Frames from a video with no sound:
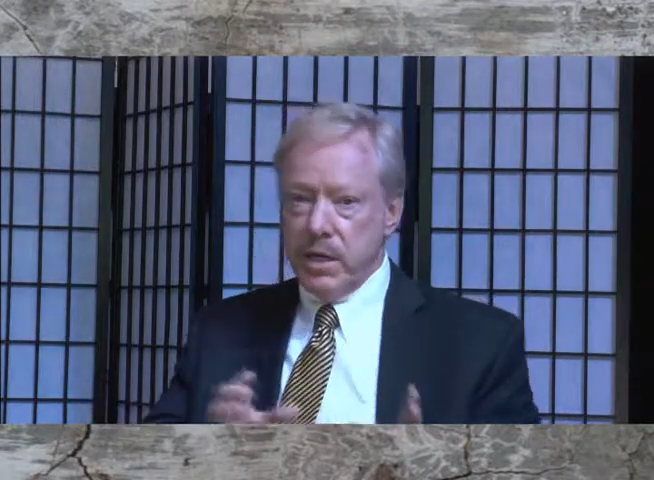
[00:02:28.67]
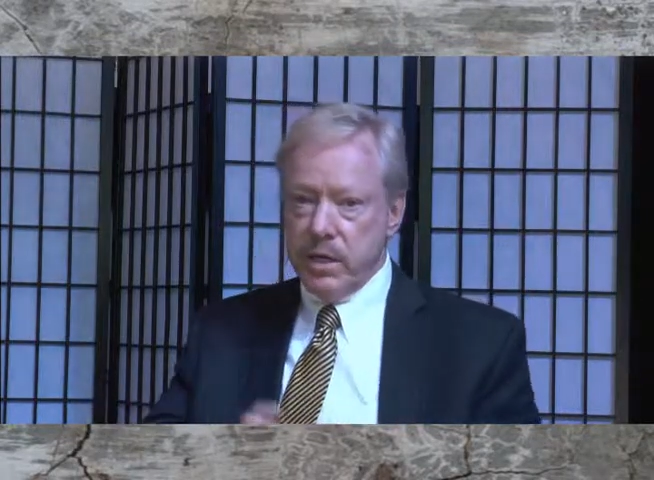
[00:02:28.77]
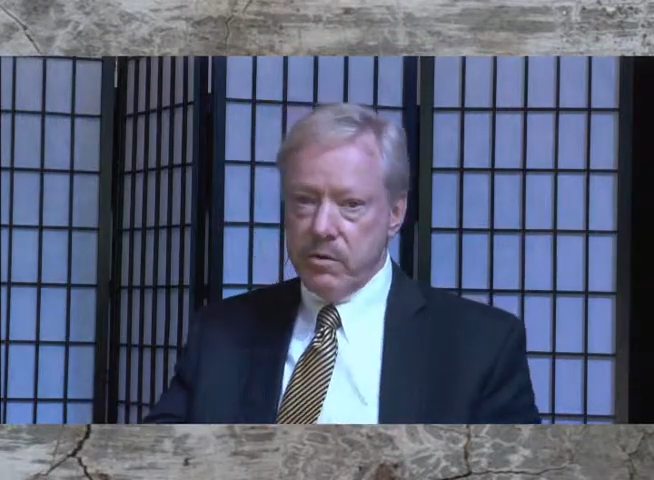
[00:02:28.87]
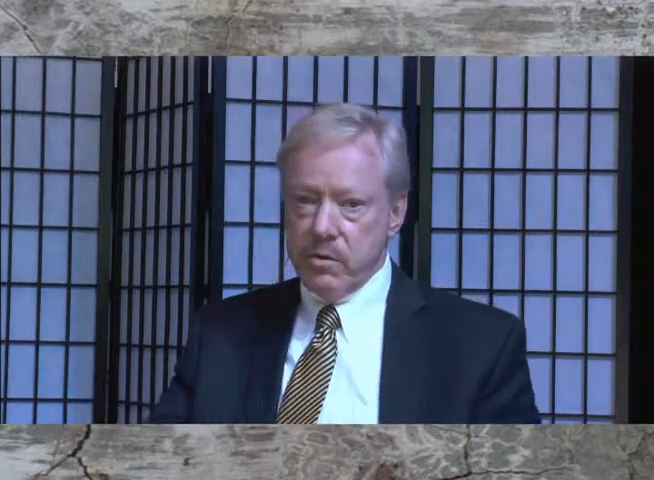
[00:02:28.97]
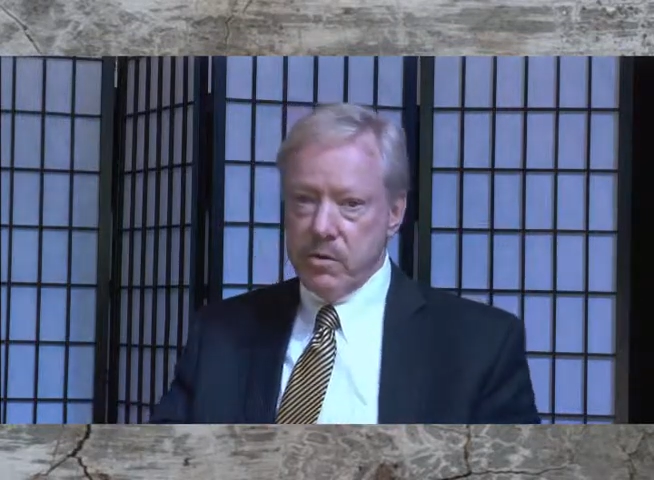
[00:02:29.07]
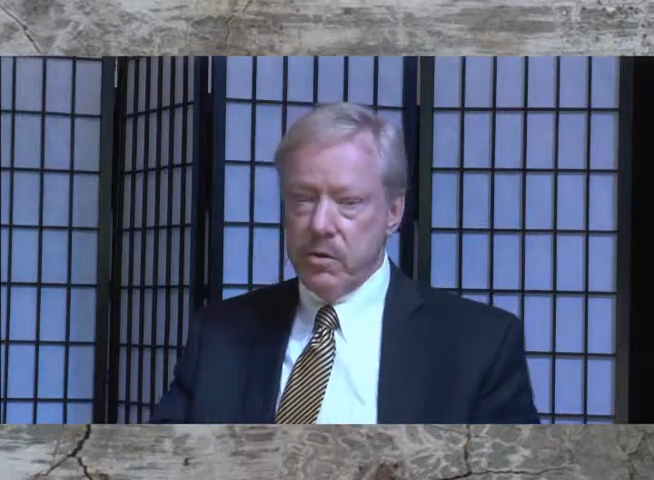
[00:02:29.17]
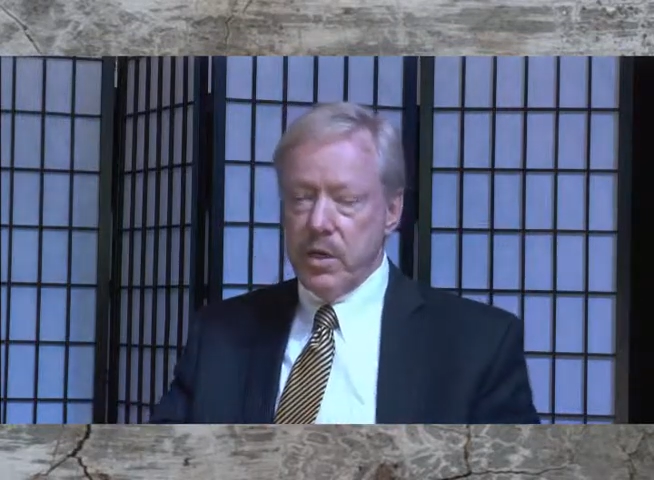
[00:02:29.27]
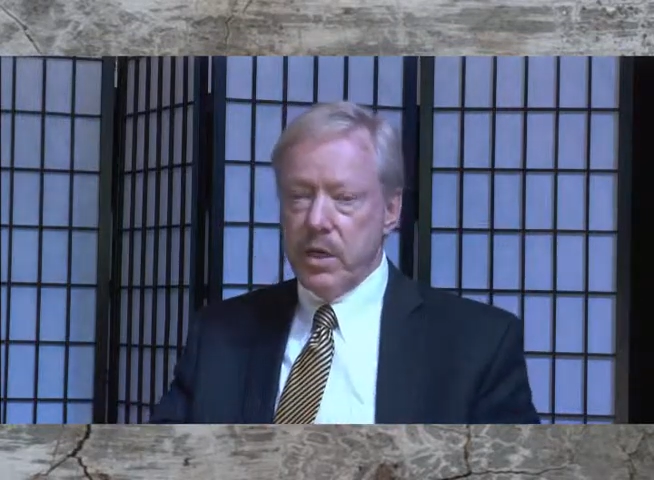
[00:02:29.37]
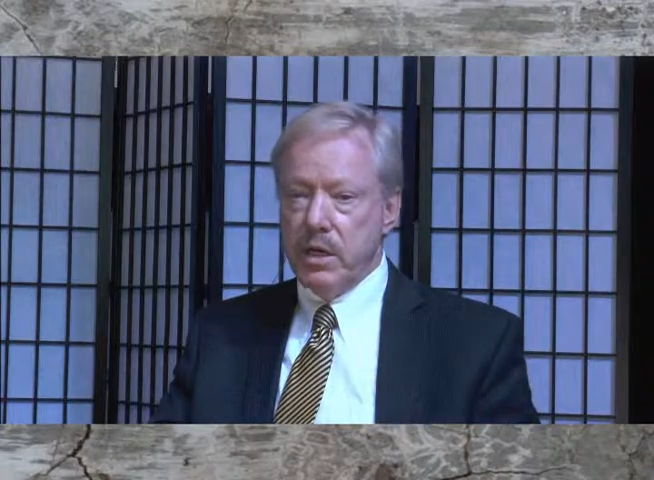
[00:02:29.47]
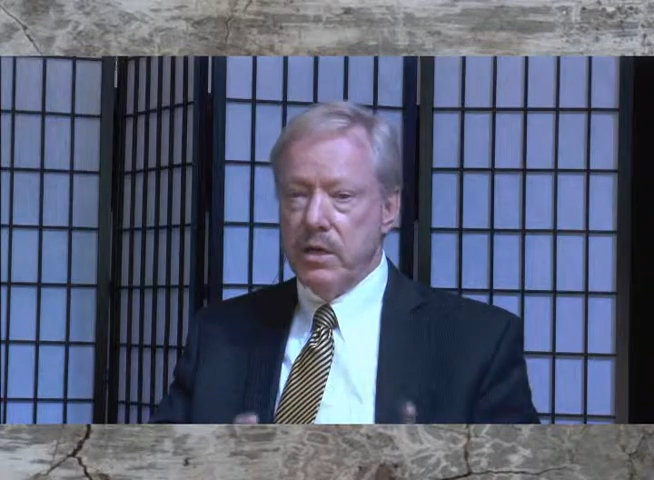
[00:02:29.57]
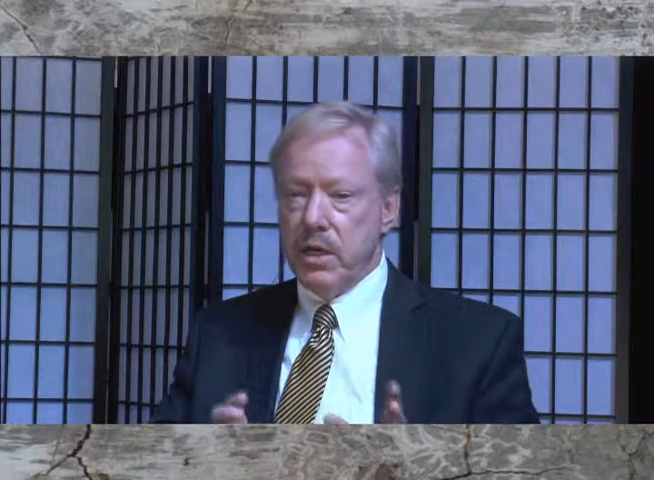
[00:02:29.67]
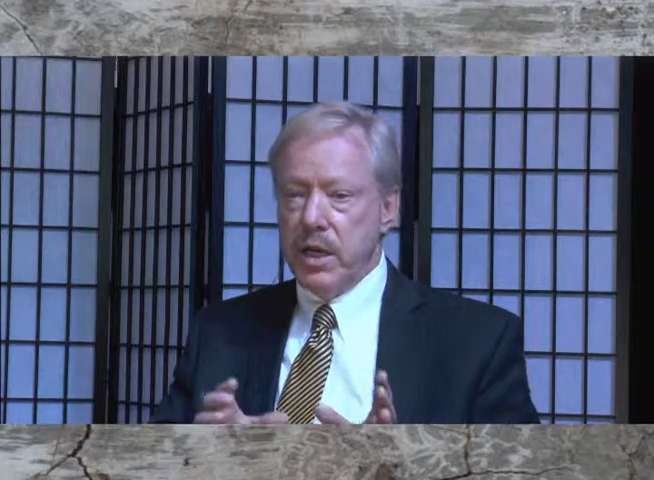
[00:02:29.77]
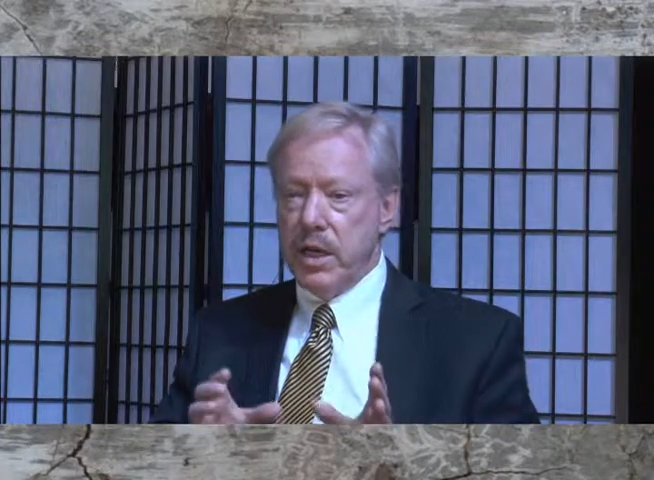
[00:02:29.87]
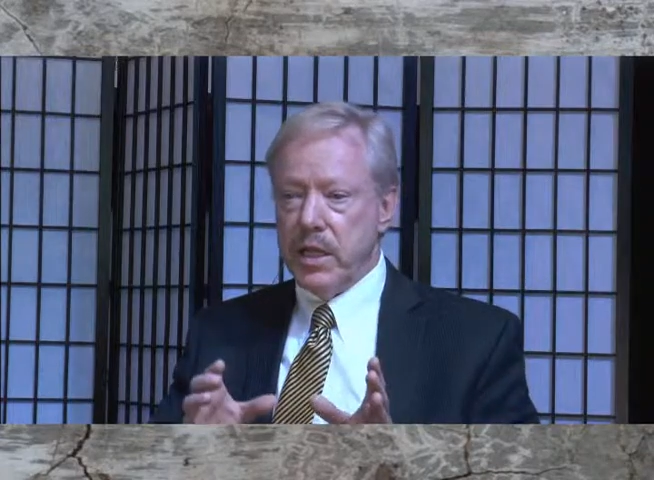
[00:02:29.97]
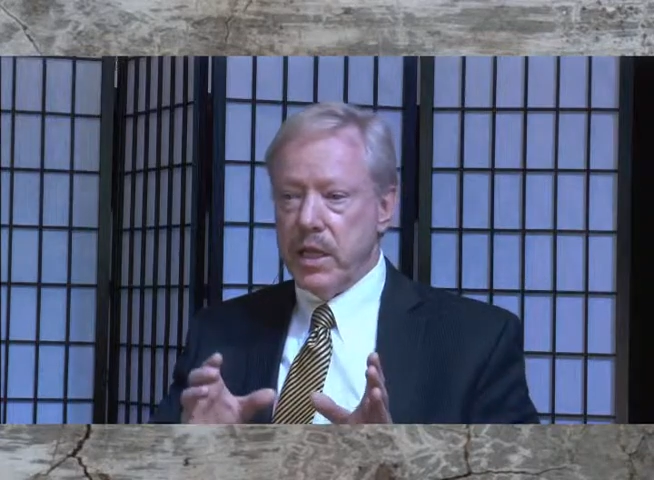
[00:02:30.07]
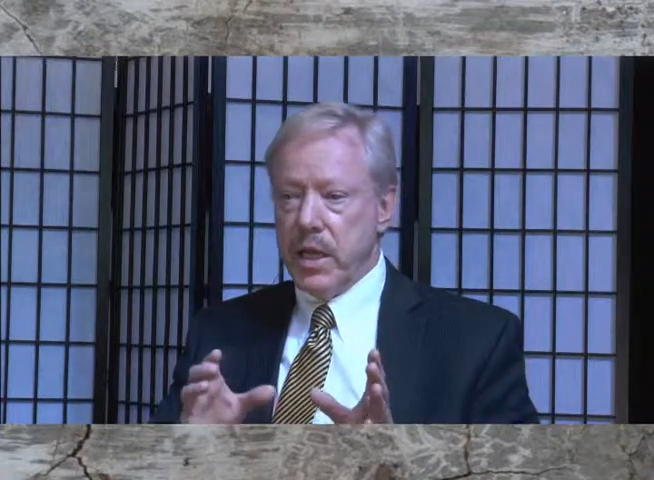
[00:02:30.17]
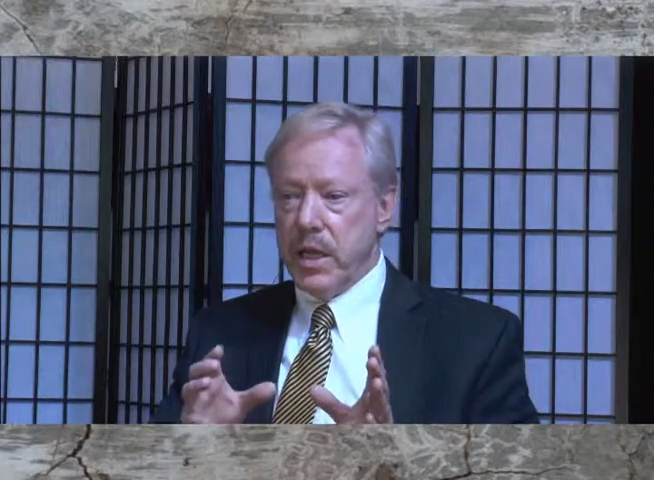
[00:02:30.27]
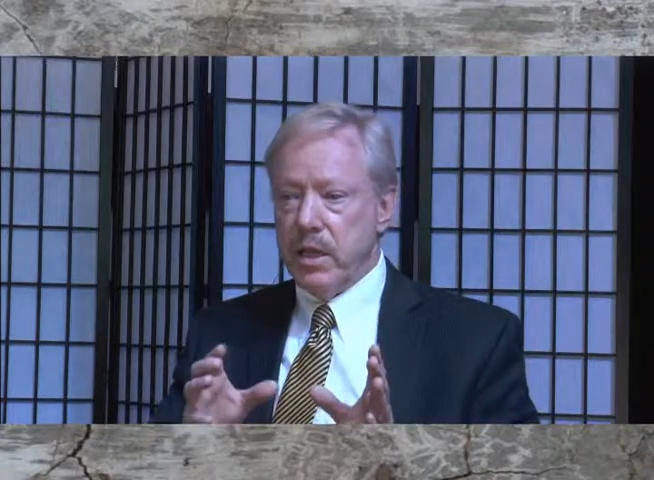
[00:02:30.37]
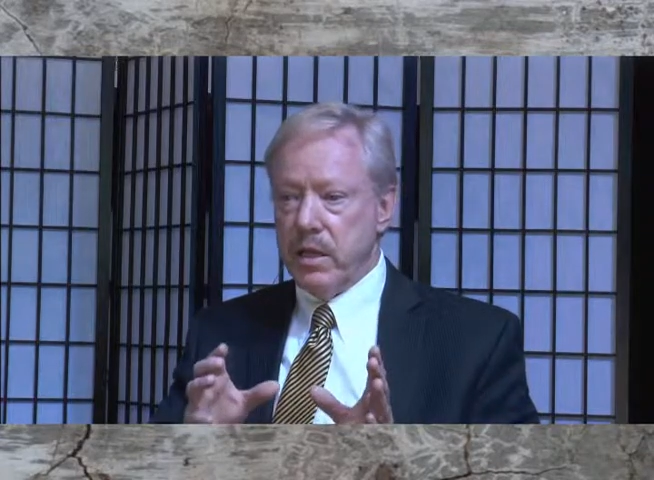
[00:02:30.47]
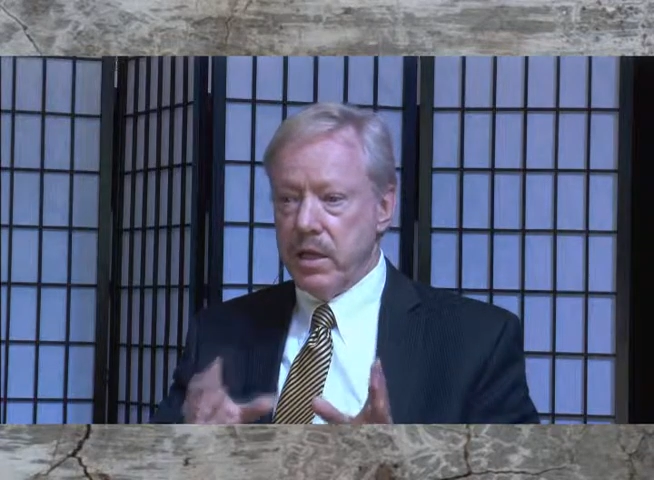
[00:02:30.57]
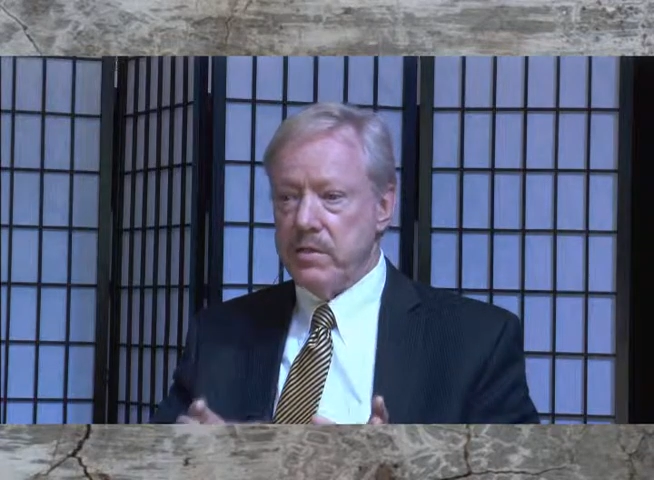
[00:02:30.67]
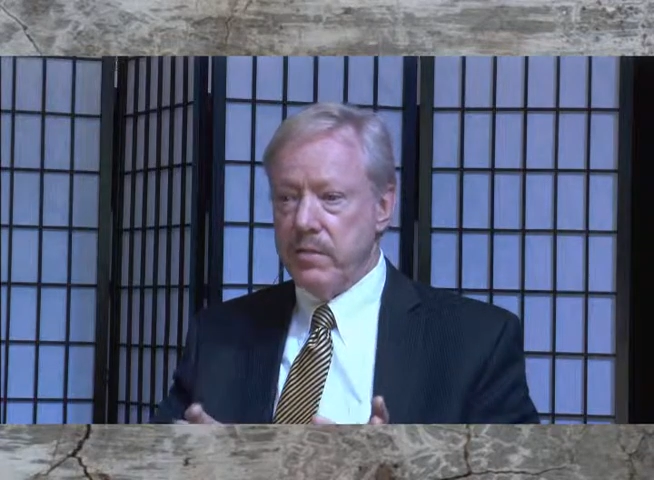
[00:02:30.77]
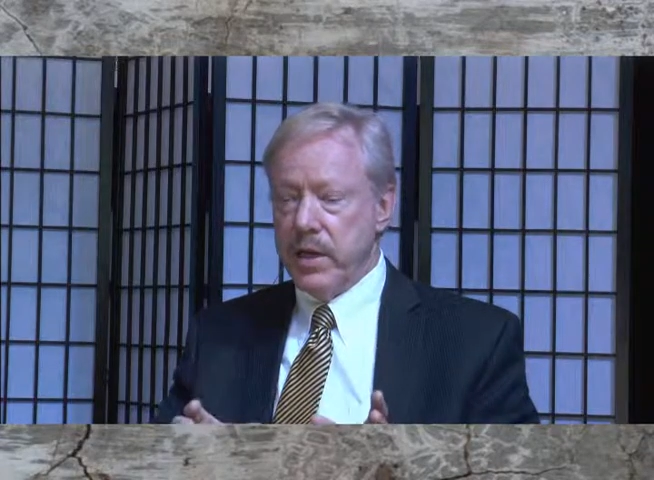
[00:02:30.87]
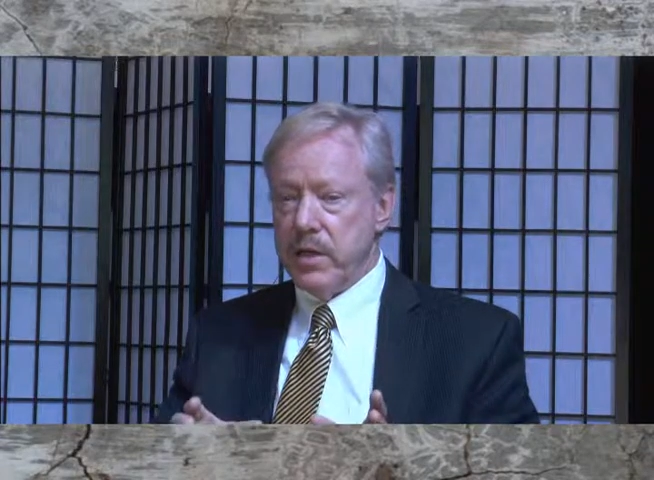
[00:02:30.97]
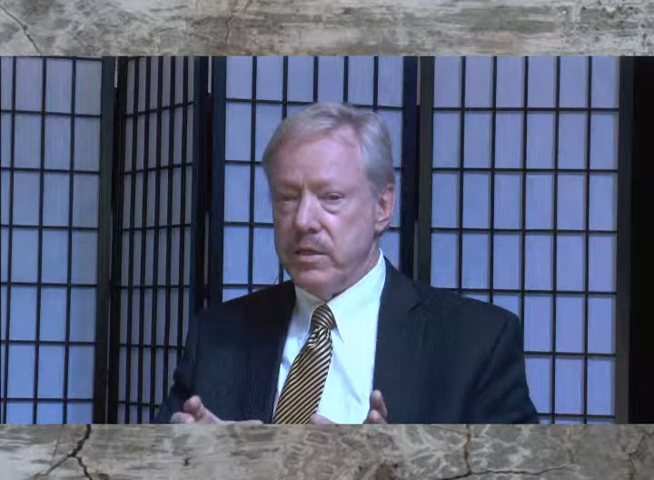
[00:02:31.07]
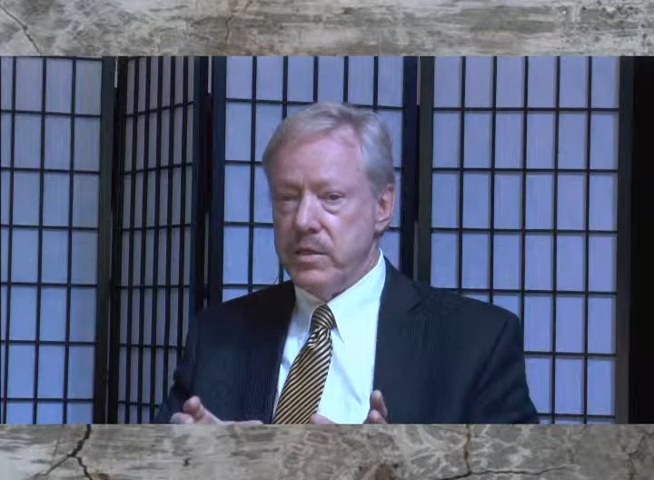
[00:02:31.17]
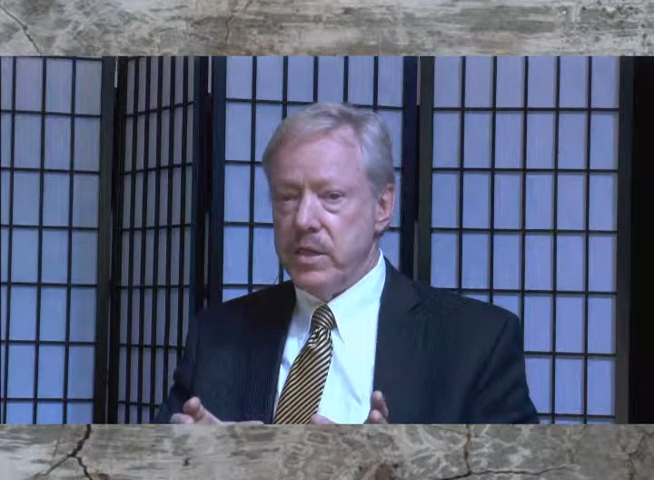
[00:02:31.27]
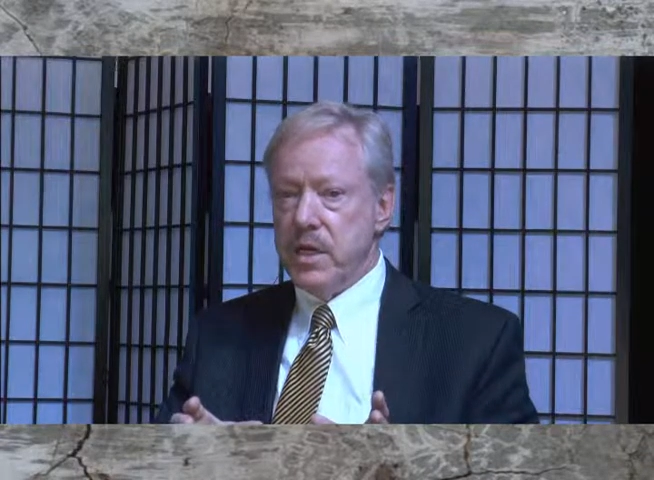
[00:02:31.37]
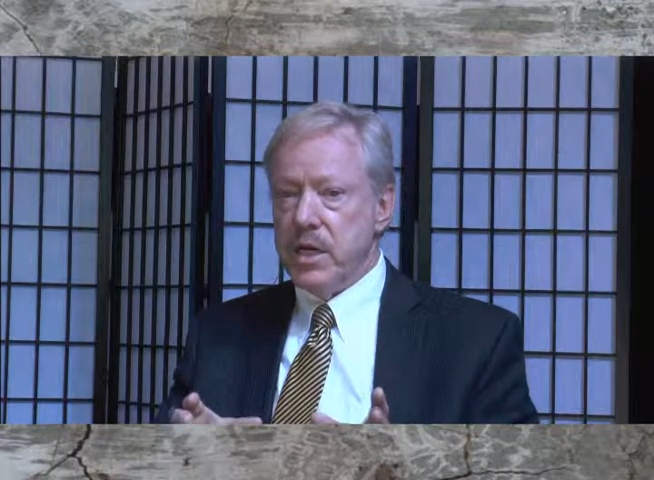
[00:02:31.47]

Arizona, and Las Vegas,